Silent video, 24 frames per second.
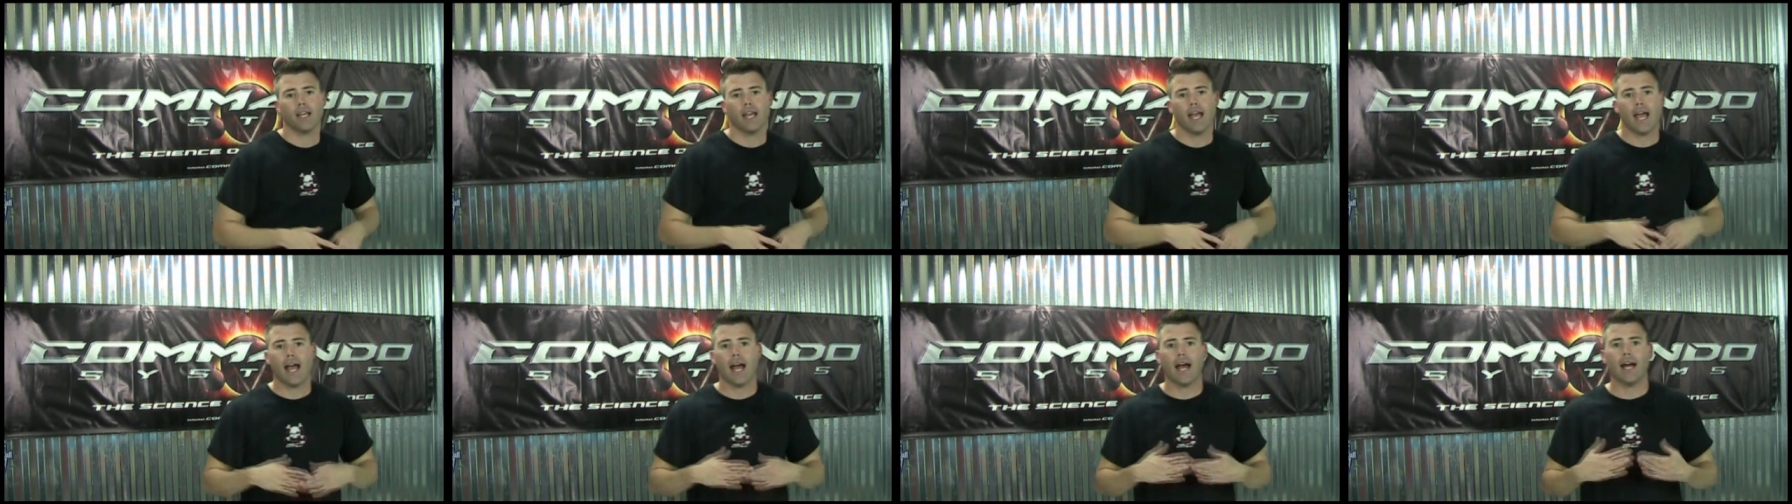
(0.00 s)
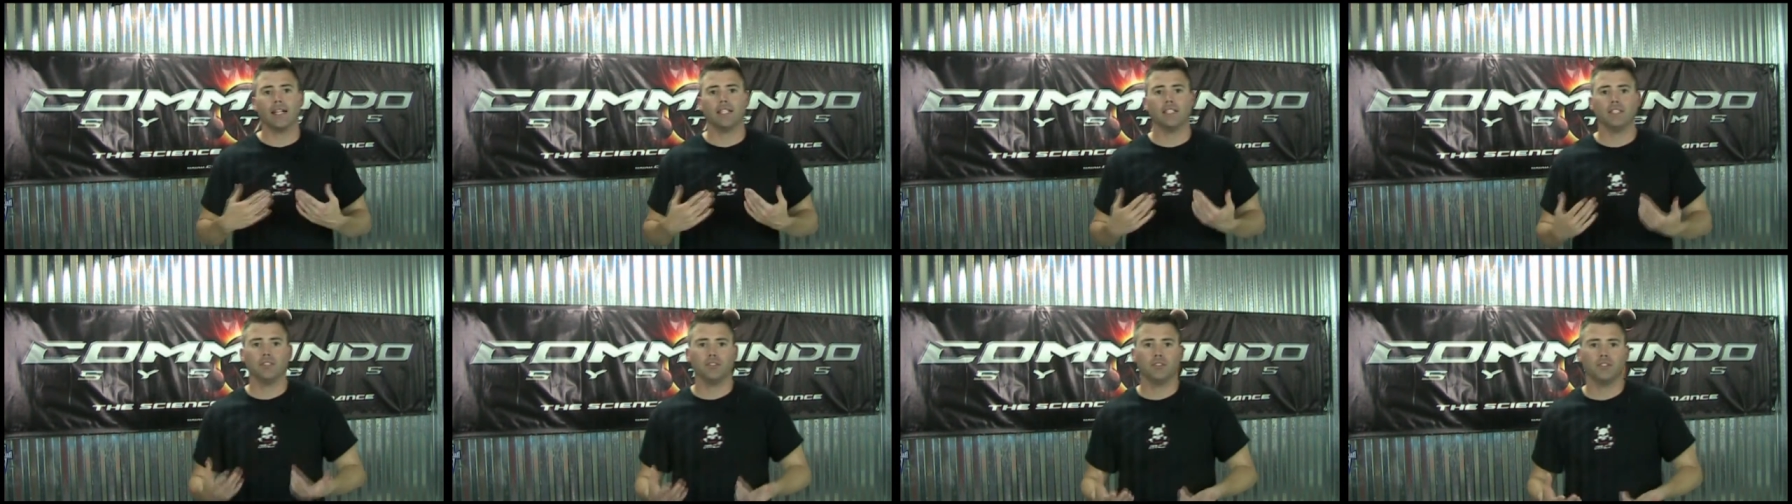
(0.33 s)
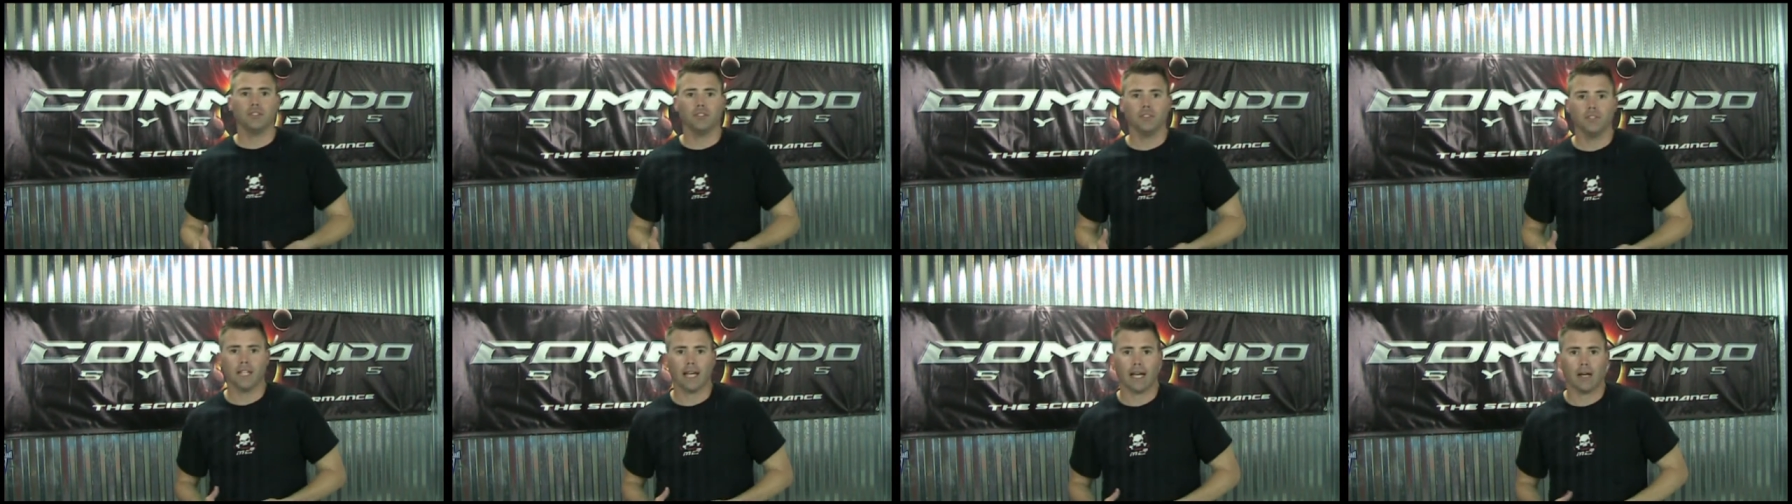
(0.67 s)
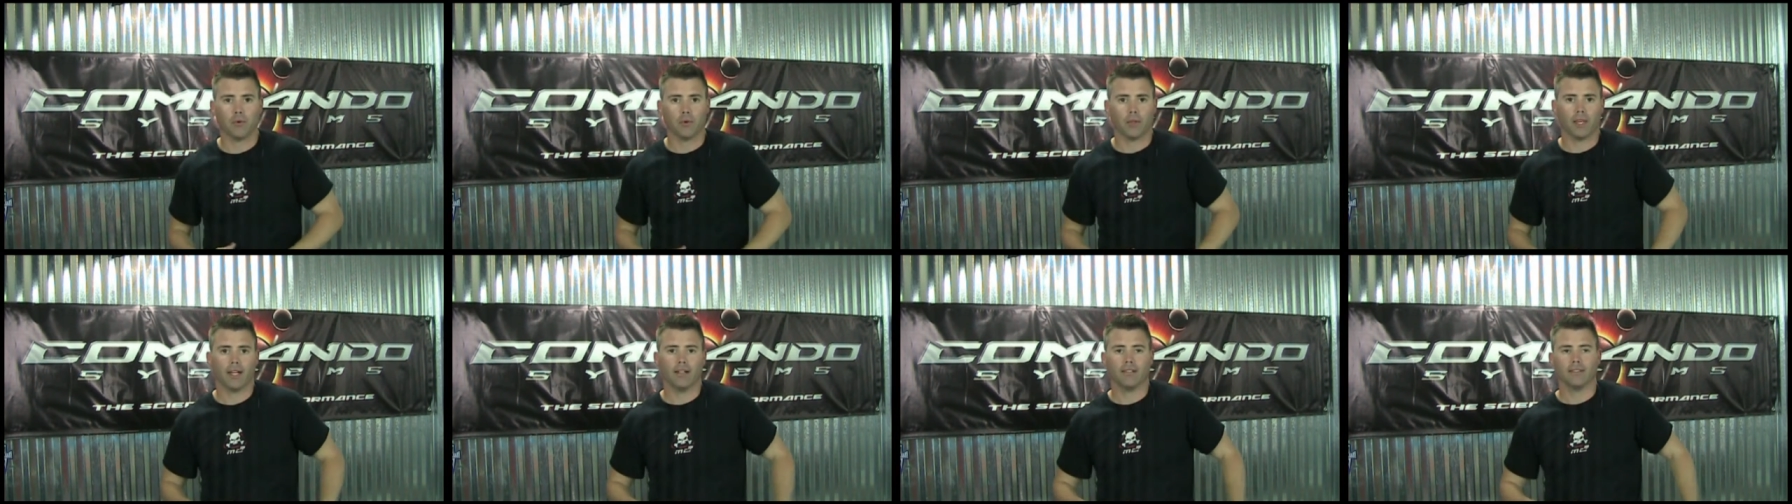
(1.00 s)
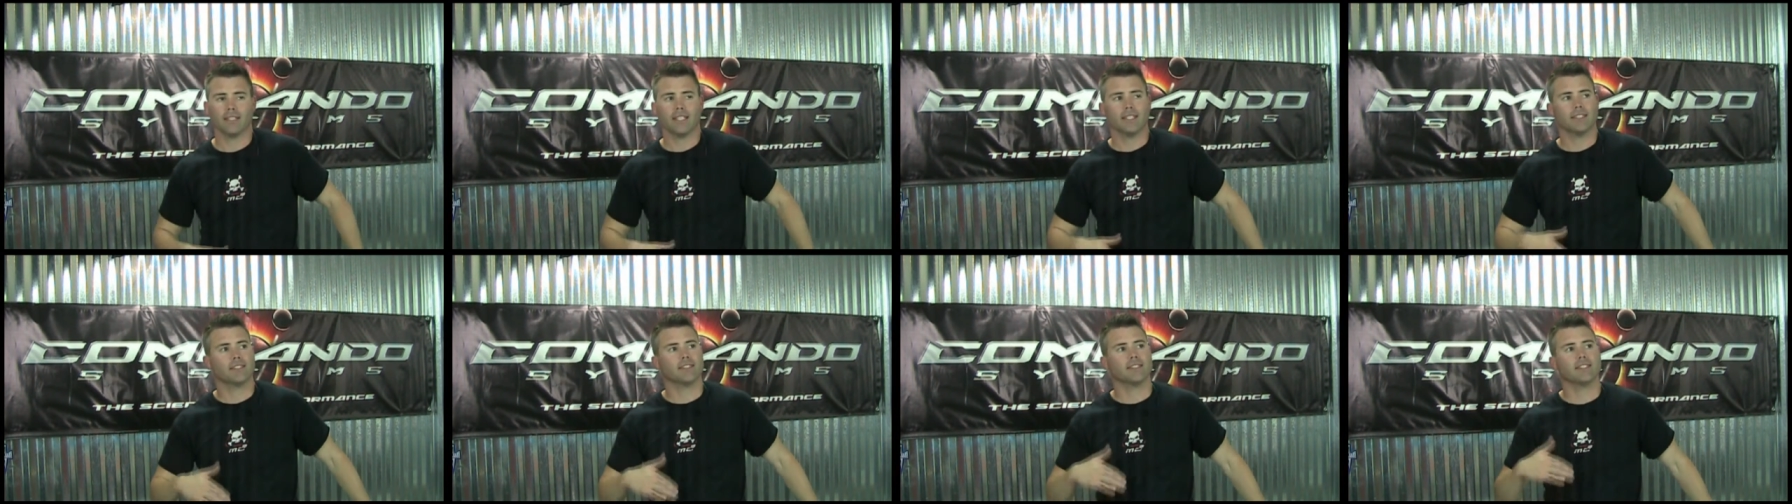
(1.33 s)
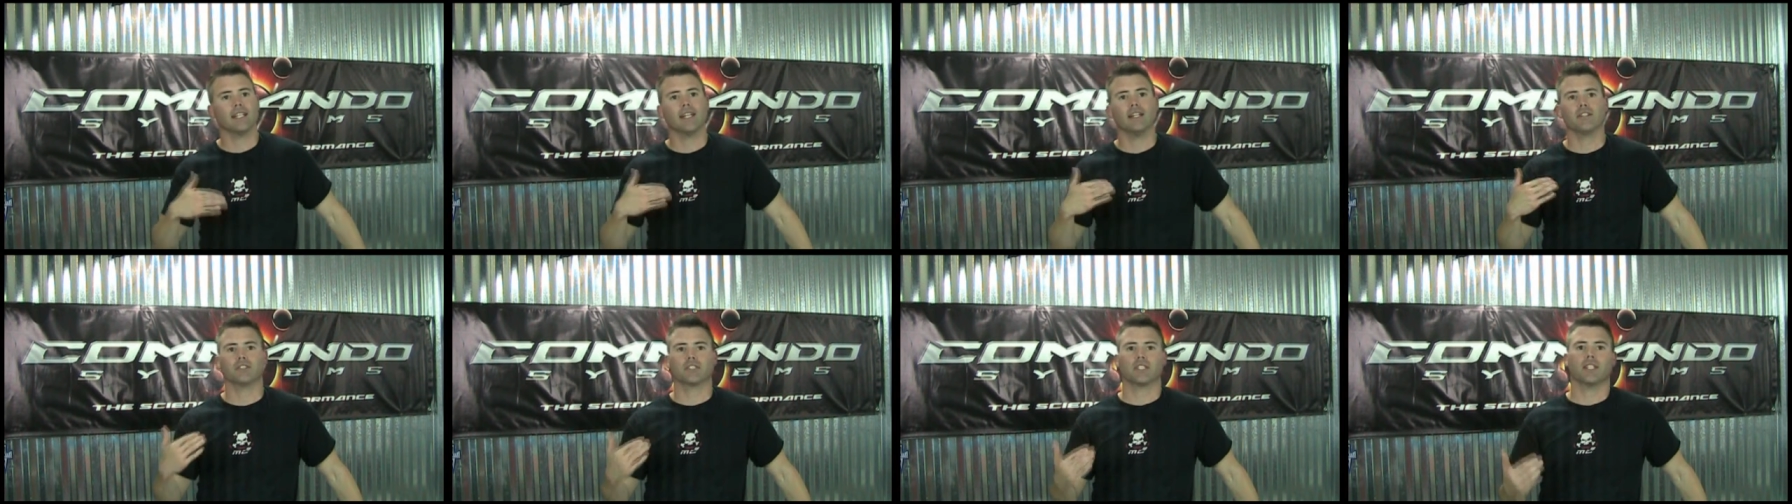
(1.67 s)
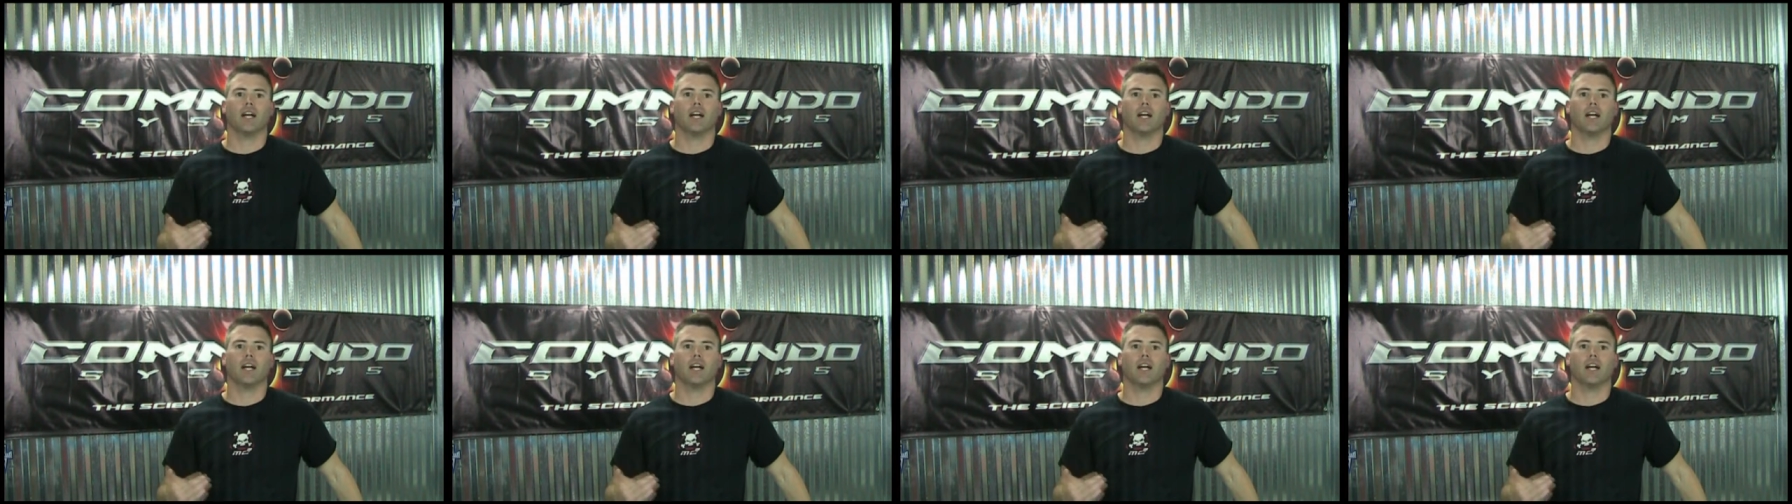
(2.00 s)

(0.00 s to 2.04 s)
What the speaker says: How do you do that without, that sounds